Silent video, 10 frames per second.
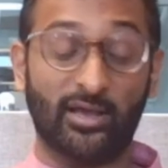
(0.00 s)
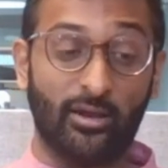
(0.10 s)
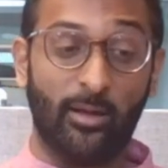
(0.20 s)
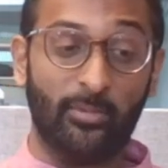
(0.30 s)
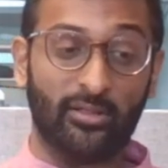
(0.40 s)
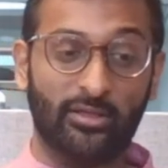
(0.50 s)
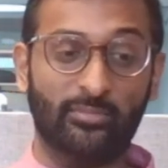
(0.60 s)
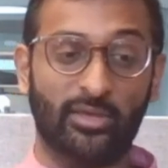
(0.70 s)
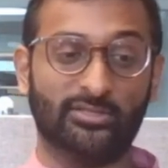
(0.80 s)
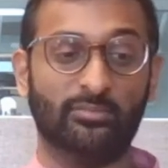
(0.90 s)
economically it
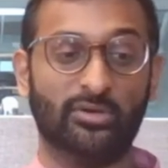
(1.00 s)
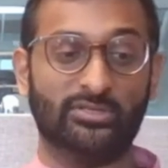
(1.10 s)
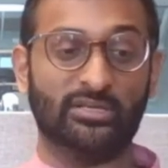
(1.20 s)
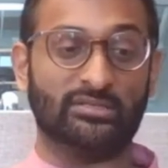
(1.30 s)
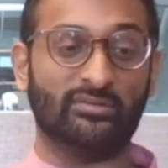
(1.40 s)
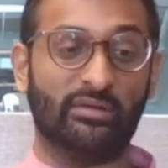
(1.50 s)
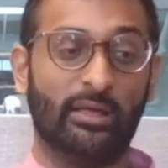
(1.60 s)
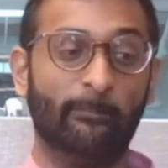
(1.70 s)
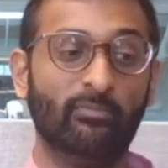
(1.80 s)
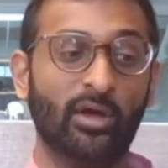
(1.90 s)
makes the most sense for
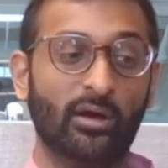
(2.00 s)
them.